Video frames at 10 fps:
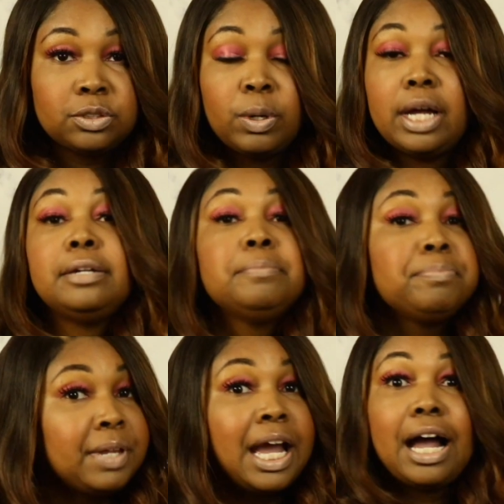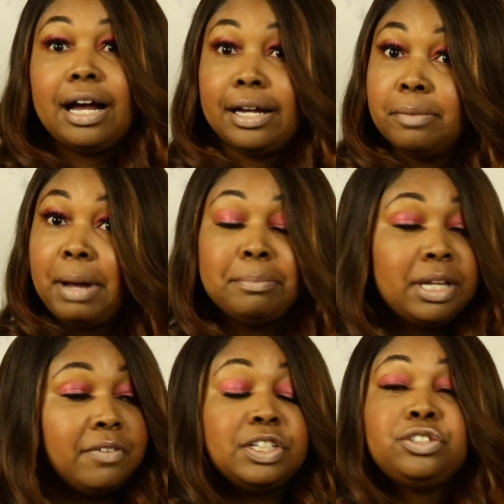one, Um, I'm
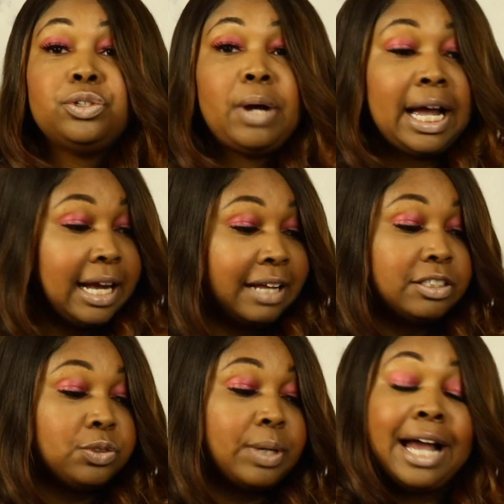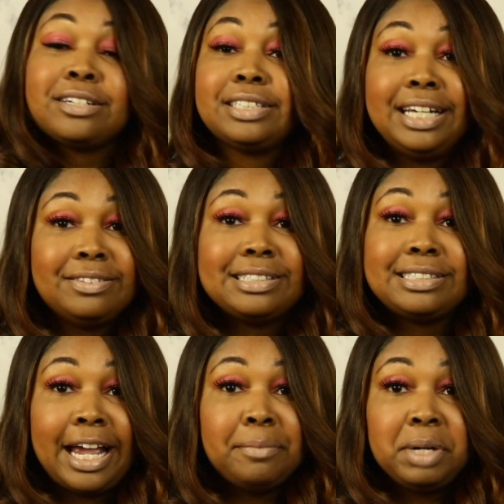loving it too. I got this one actually in the
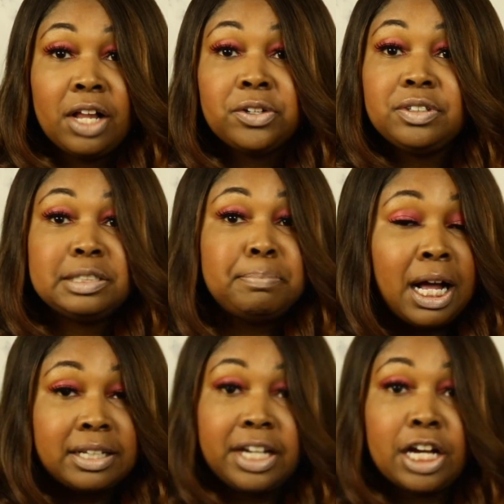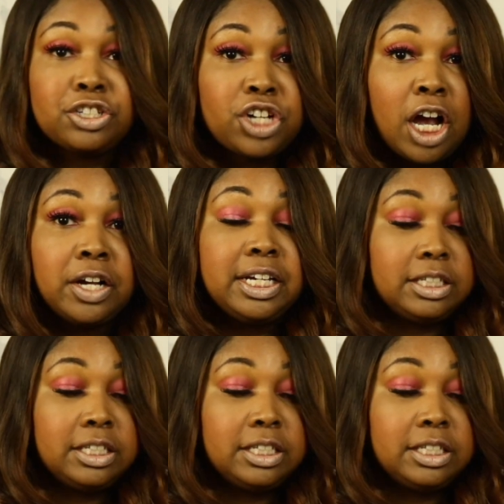same color, this balayage chocolate.